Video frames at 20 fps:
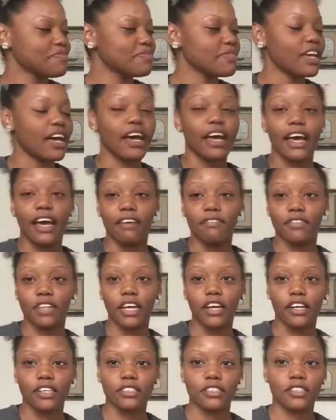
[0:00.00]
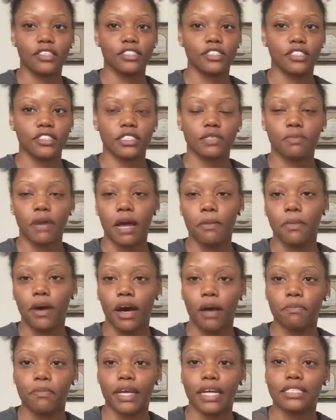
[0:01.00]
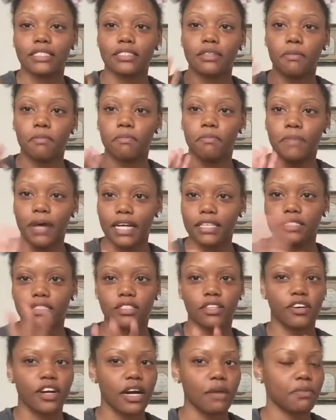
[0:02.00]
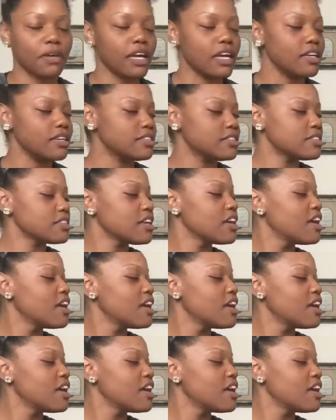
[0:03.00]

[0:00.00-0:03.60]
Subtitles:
I have. They are delicious. My mom makes the best crab cakes.